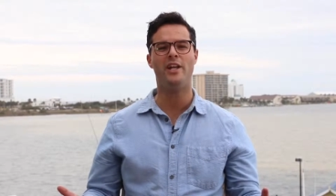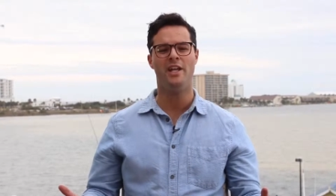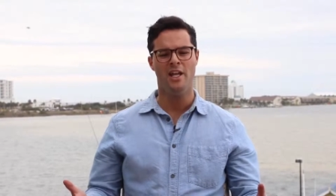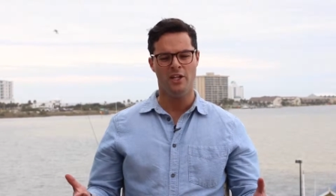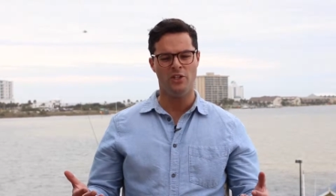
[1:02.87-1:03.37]
I
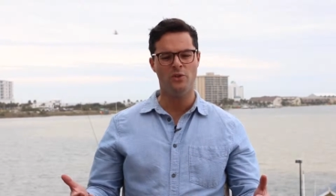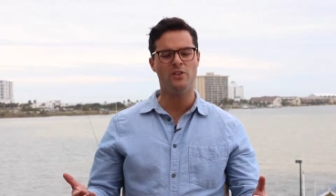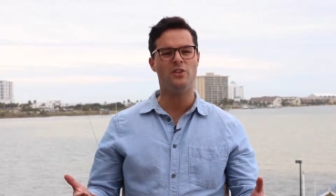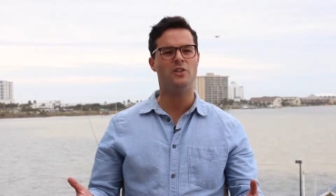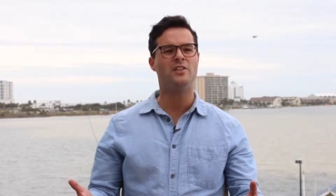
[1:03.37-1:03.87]
want
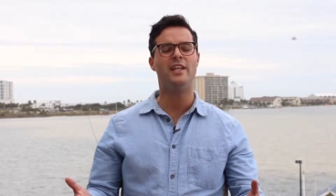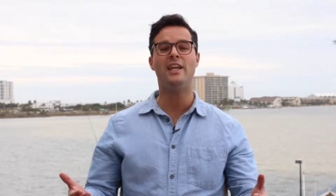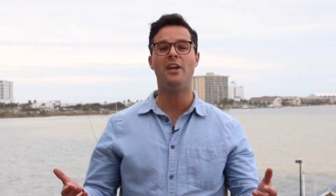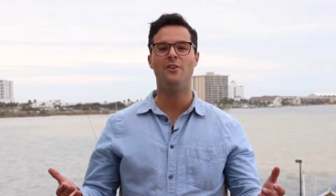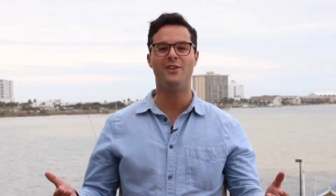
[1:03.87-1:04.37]
you to
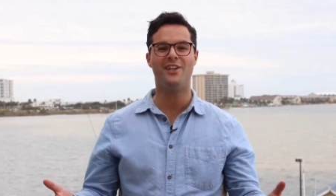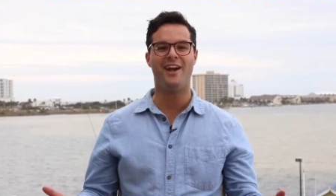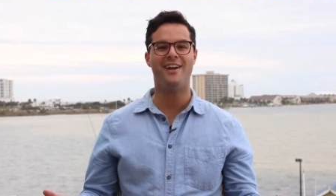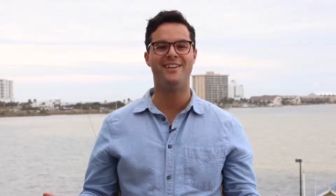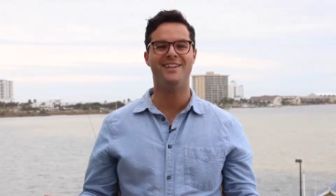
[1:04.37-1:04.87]
take care of the
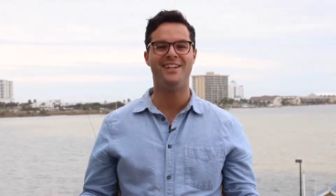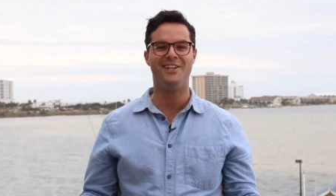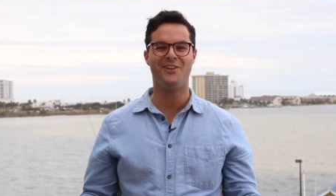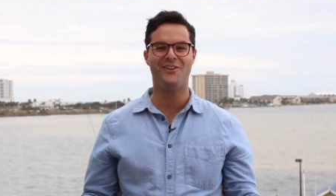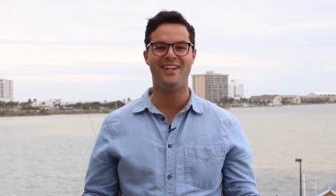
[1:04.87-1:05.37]
garden
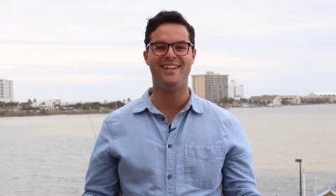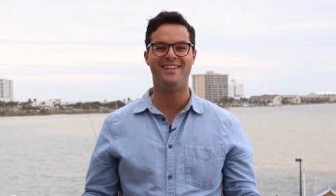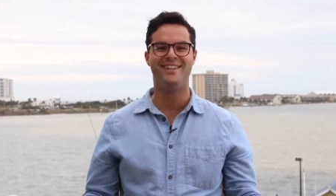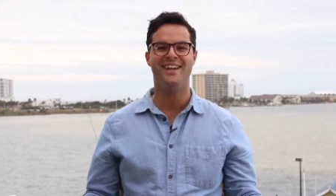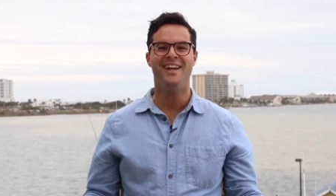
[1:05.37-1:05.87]
that He had
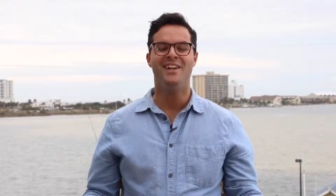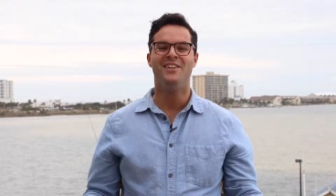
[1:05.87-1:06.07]
created.